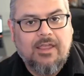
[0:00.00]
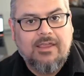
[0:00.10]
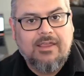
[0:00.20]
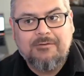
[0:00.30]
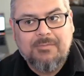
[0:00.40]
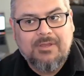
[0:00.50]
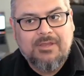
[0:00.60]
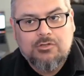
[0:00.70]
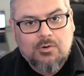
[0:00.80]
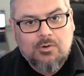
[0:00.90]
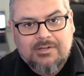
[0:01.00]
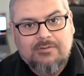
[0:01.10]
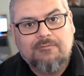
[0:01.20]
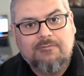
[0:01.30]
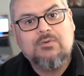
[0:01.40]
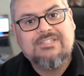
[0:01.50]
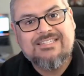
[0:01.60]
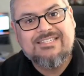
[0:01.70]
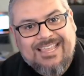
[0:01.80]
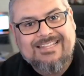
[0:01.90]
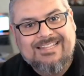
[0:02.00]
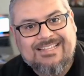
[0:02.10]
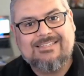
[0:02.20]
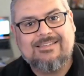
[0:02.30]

can be as short as a few seconds,